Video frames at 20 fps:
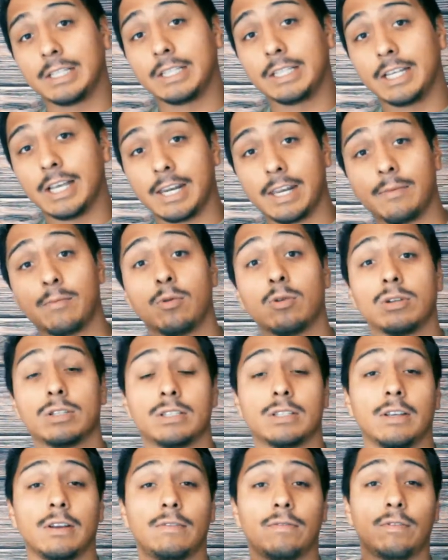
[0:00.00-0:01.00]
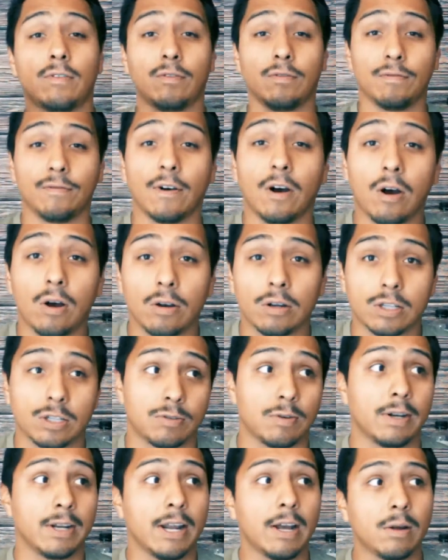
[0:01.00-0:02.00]
getting more stuff for fall?
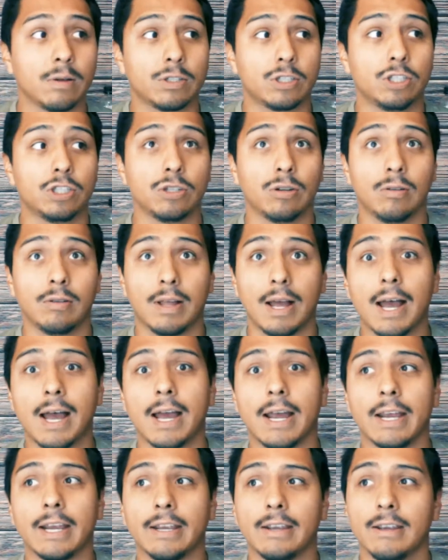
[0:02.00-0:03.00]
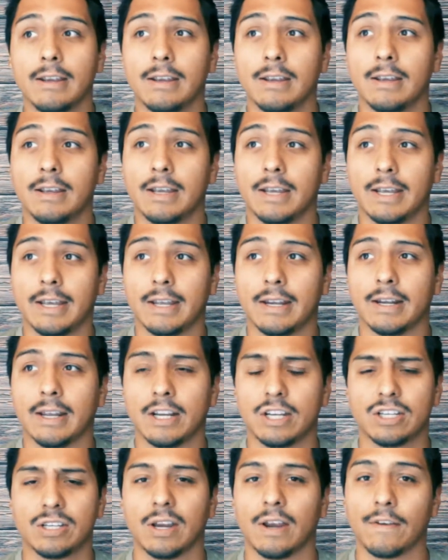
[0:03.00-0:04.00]
Because right now it's July, and
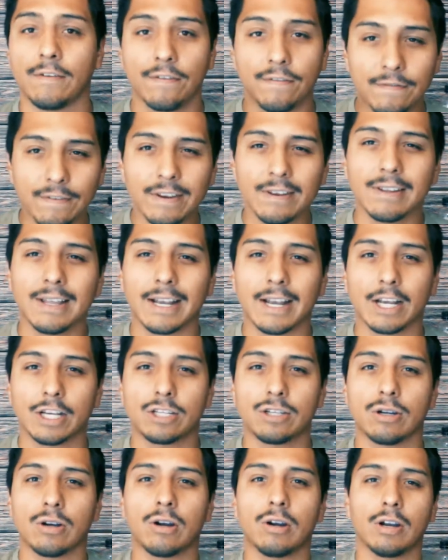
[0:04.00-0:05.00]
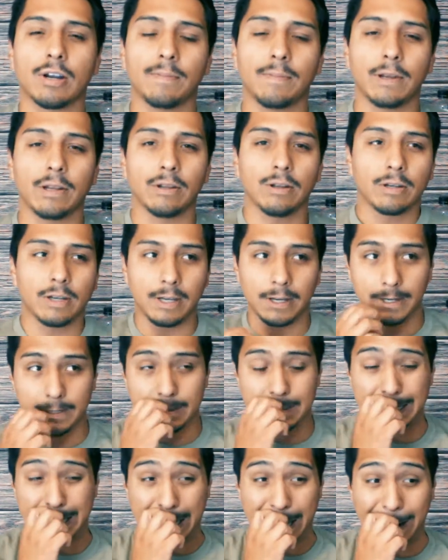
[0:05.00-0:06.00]
I feel like I should already be looking
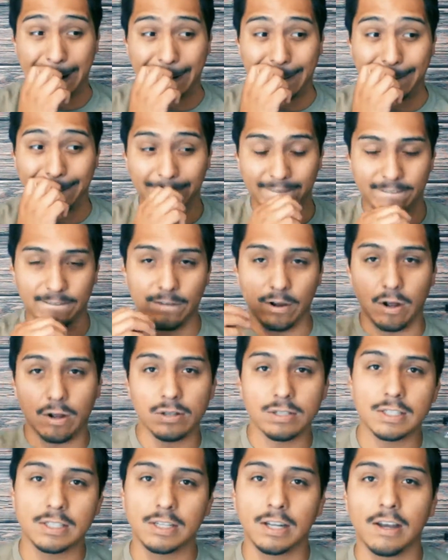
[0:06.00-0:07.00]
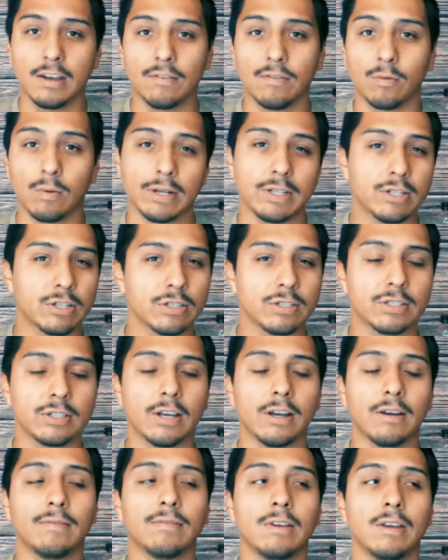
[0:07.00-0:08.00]
into like fall stuff, winter
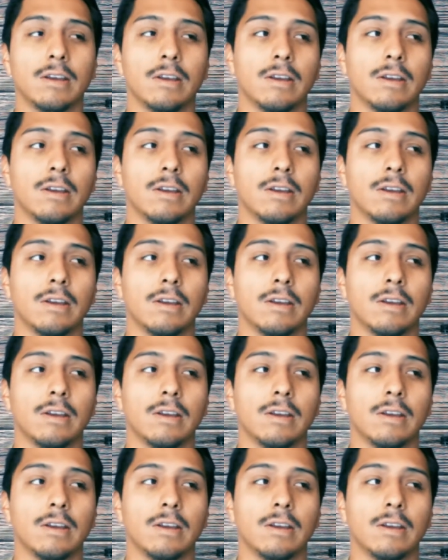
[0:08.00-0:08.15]
stuff,